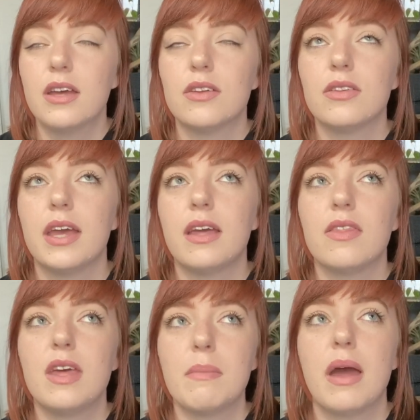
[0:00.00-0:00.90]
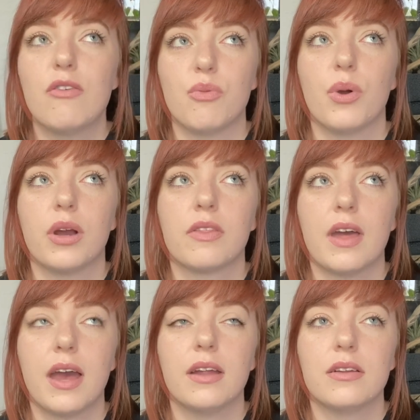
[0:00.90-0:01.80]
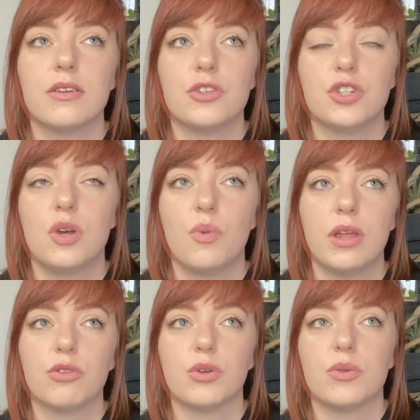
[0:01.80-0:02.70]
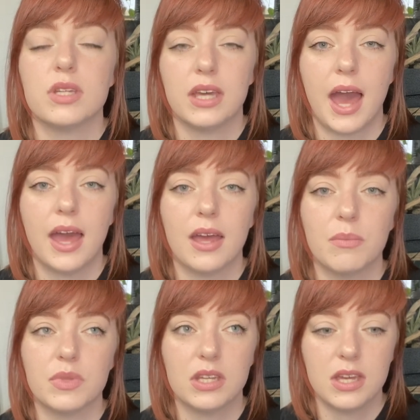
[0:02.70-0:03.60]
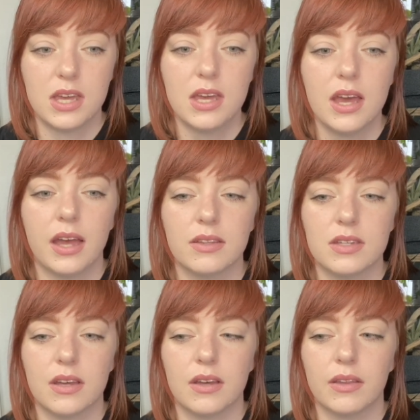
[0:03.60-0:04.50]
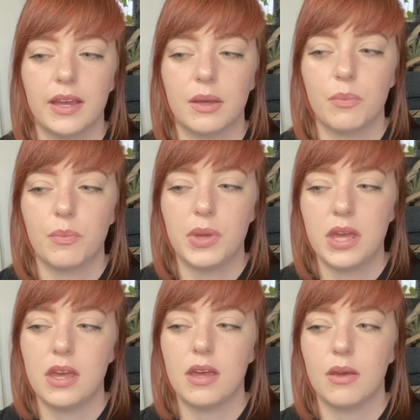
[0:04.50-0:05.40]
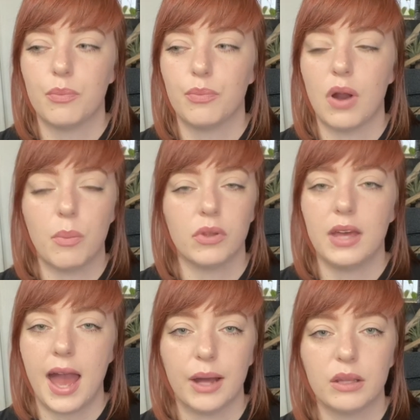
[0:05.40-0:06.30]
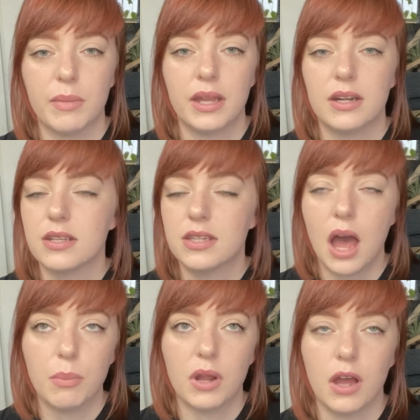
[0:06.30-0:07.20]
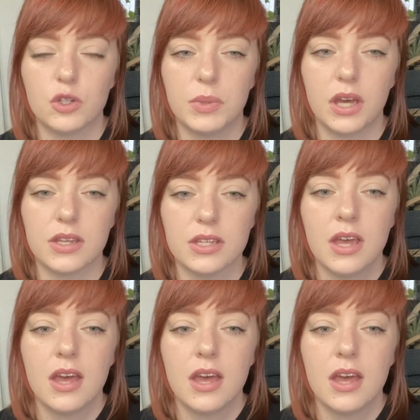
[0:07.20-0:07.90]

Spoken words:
Like, the amount of work that she went through to get him to eat and to like be properly acclimated is top notch, because